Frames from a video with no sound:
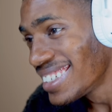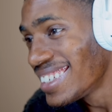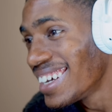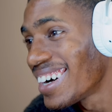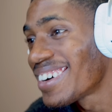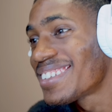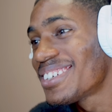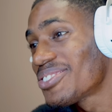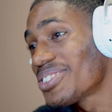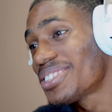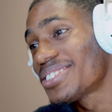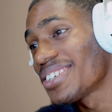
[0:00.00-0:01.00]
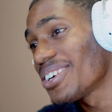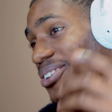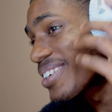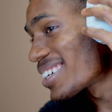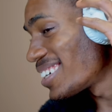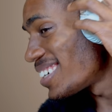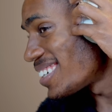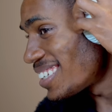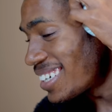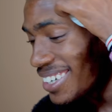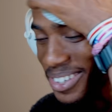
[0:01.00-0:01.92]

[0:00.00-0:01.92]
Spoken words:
No, this was so good.